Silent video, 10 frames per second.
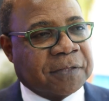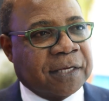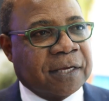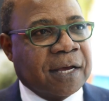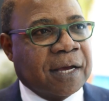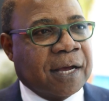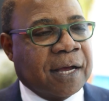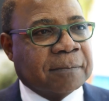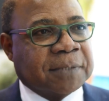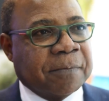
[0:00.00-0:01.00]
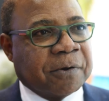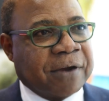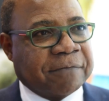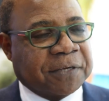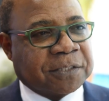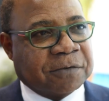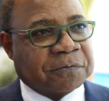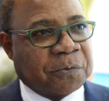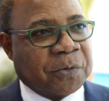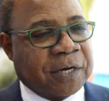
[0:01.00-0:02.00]
the demographics of
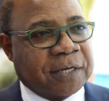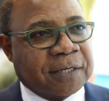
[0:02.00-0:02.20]
the world.